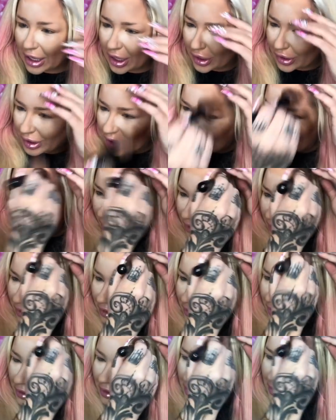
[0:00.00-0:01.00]
hairline,
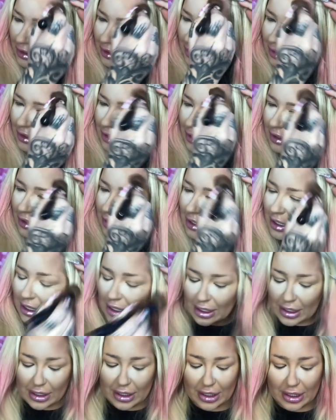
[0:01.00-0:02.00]

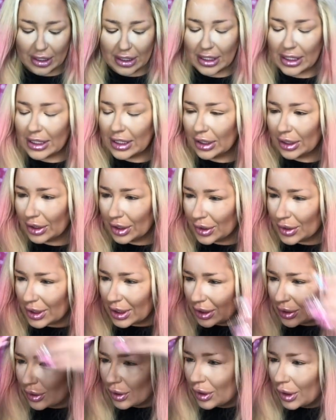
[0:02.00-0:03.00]
still
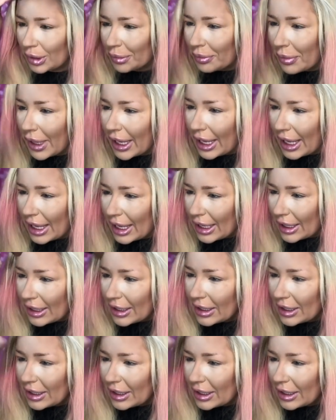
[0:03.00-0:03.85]
using Gold Bake,